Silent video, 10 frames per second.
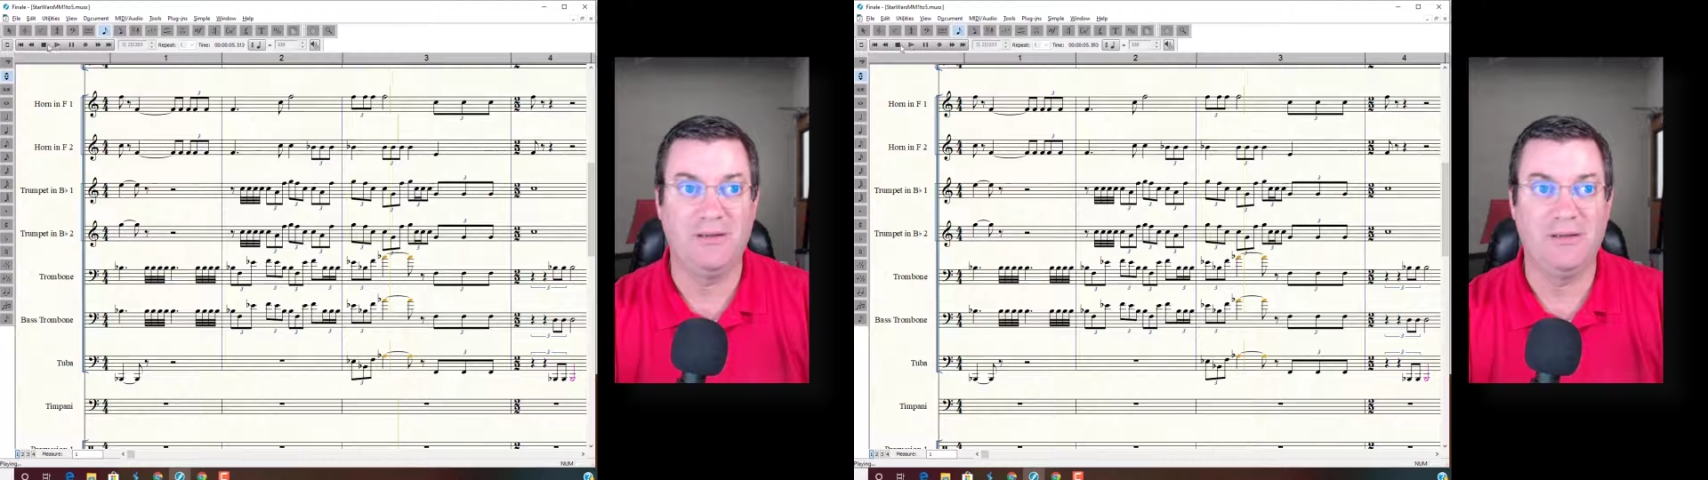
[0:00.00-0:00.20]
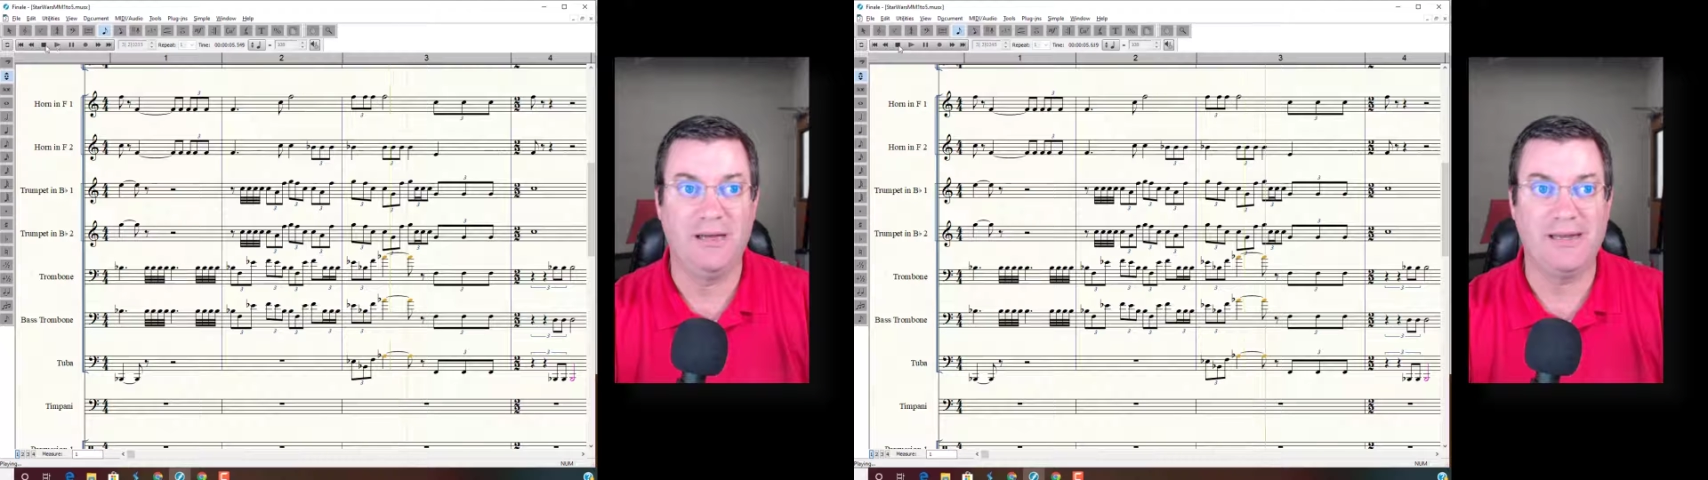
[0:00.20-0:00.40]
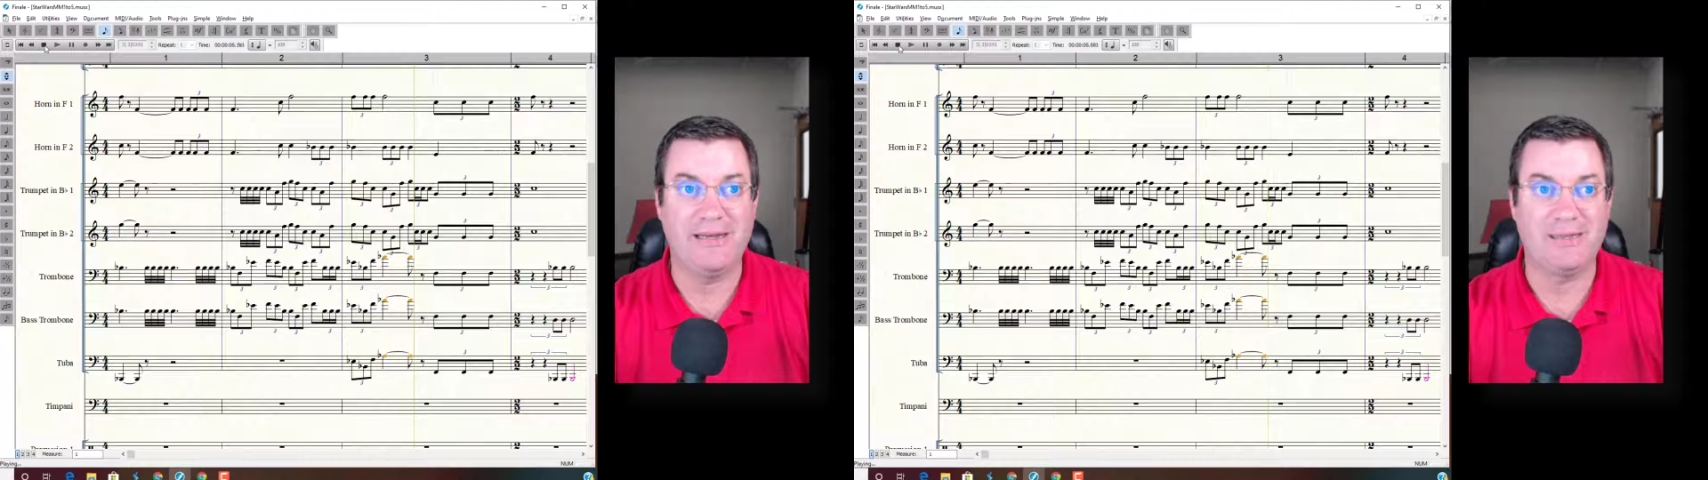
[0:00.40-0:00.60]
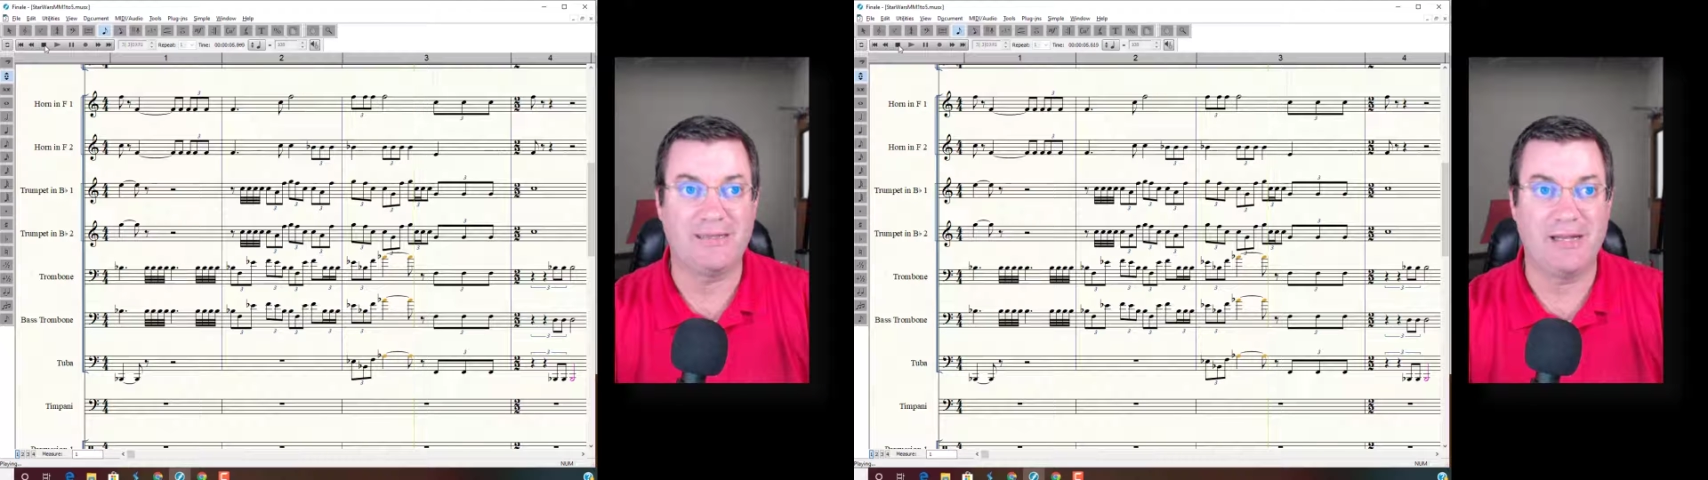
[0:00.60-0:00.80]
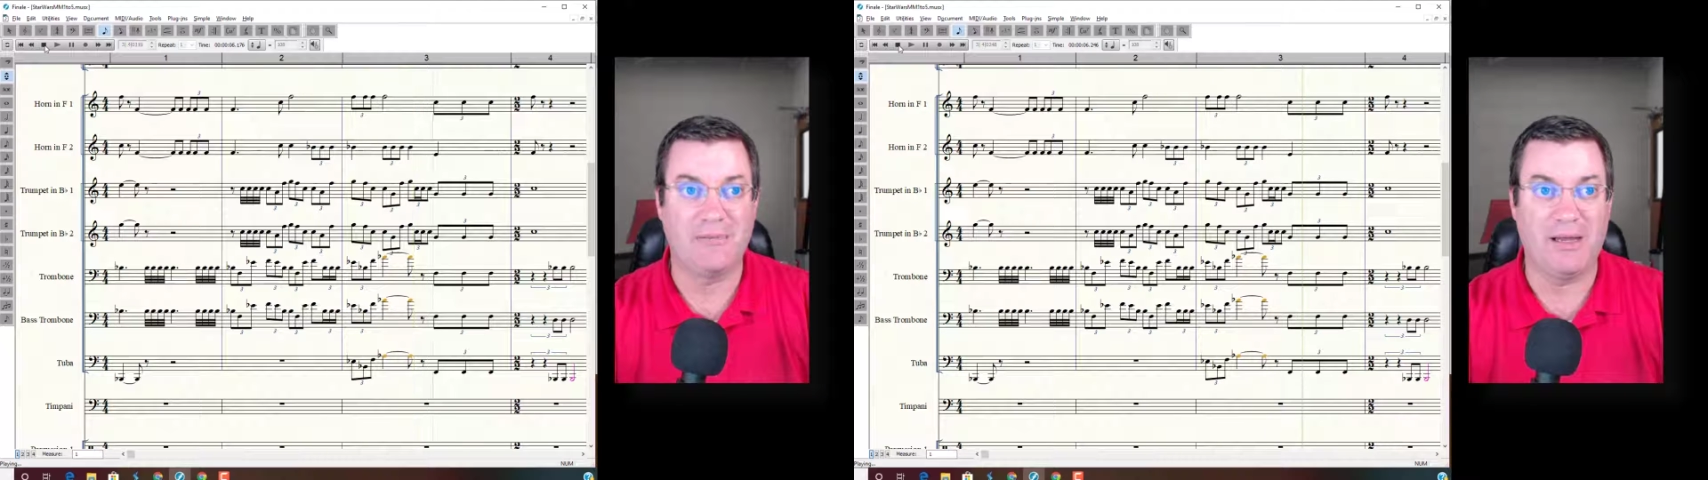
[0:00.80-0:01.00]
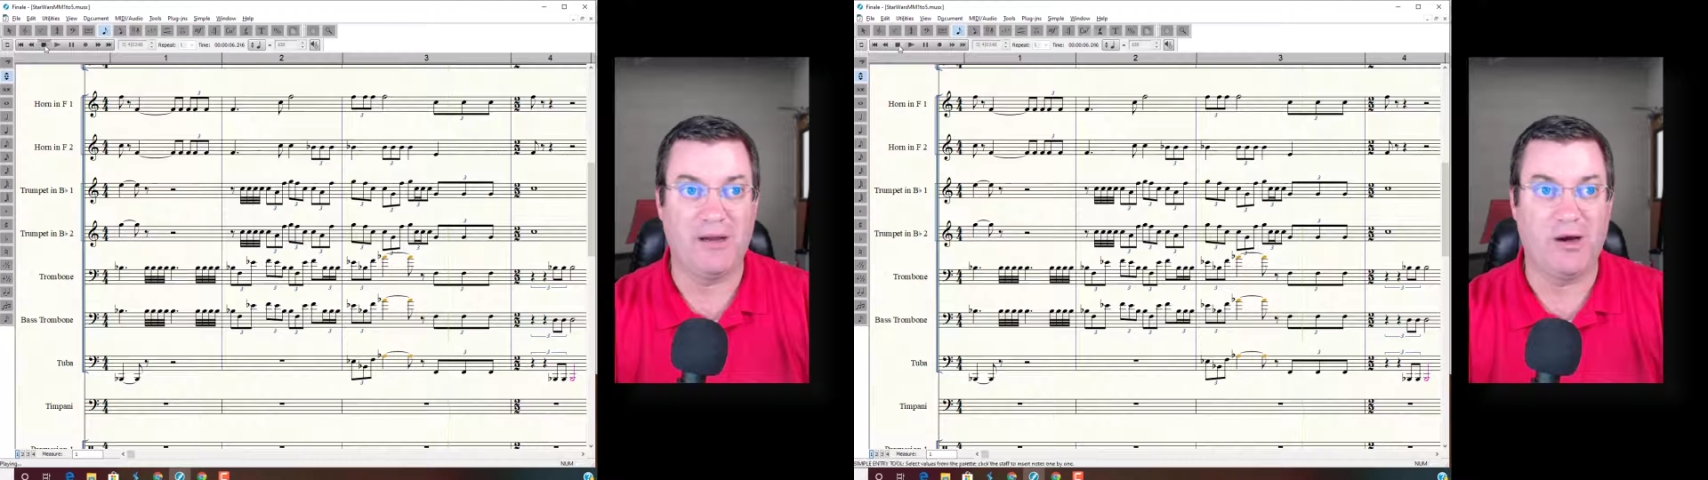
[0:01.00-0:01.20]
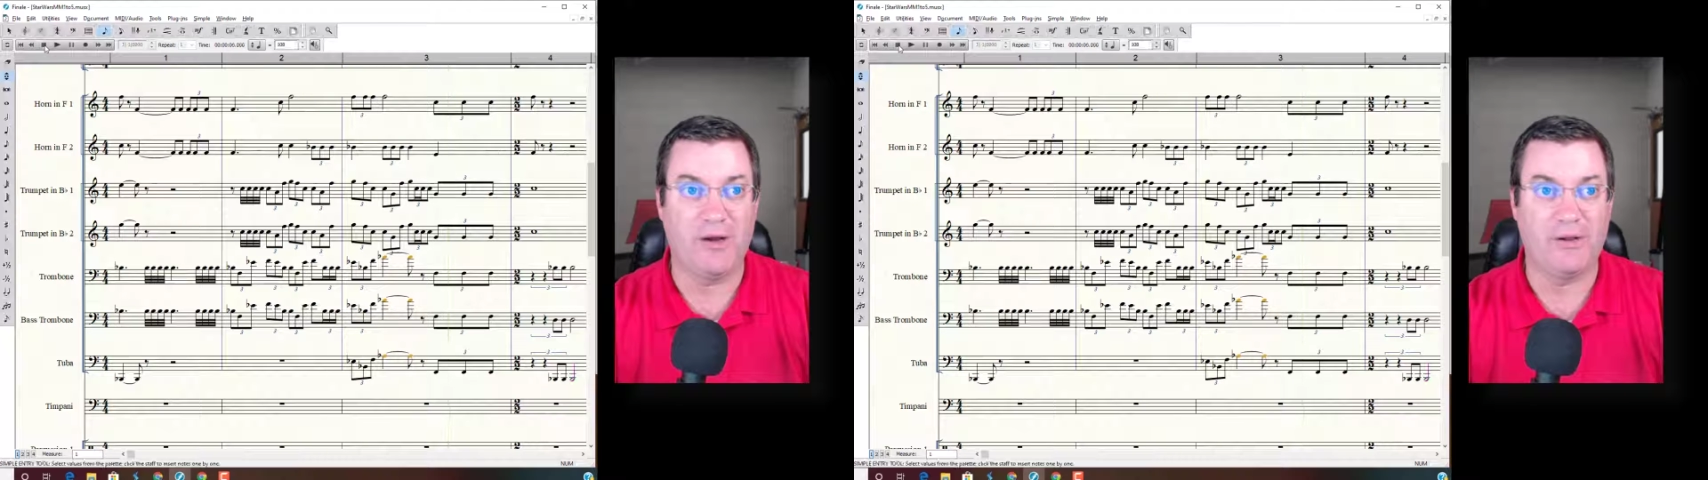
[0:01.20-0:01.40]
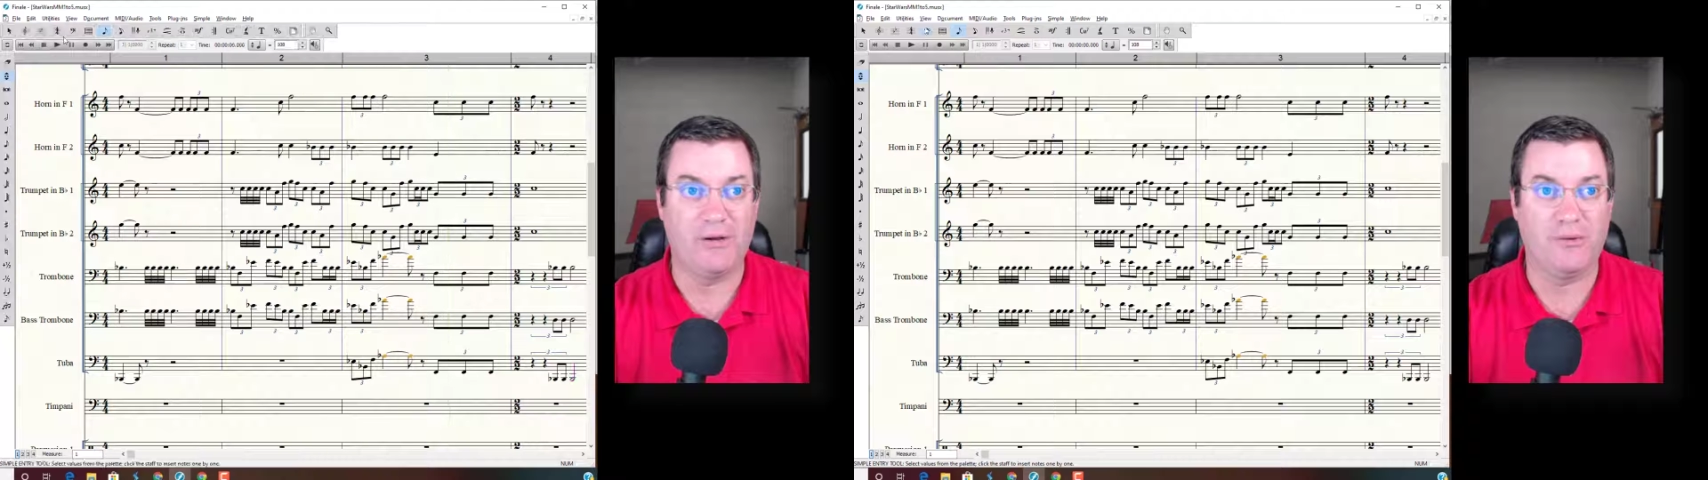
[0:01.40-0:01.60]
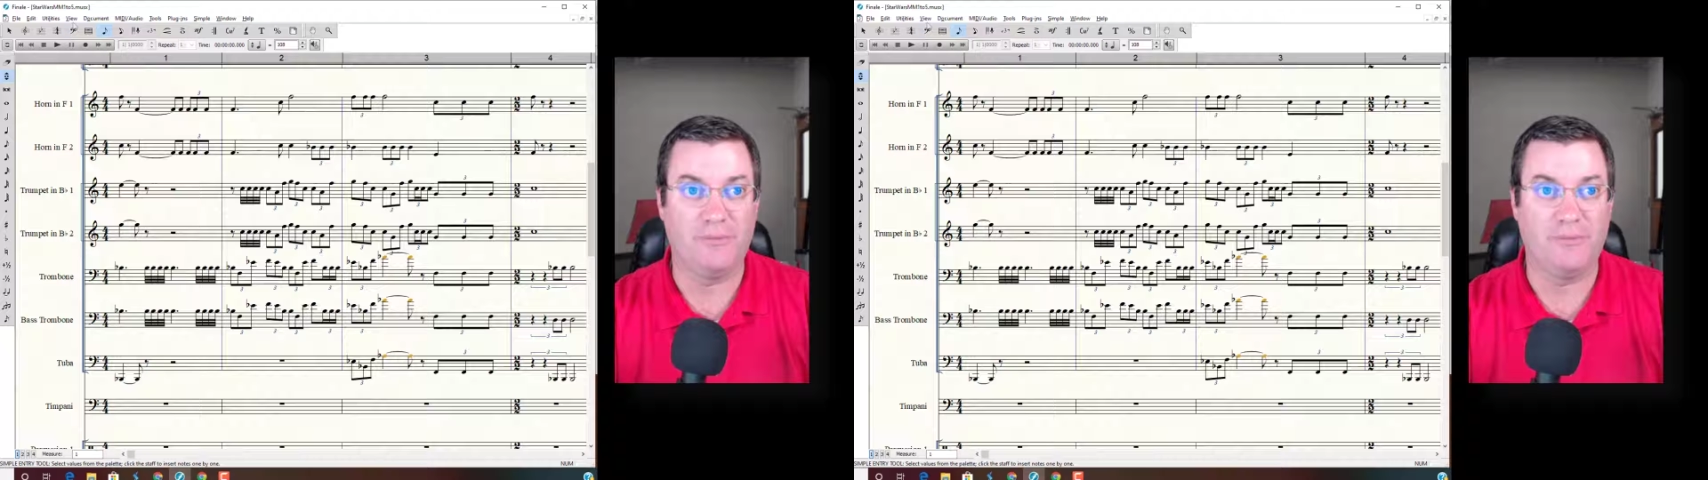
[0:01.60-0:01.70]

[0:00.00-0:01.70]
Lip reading: I need to set up my audio.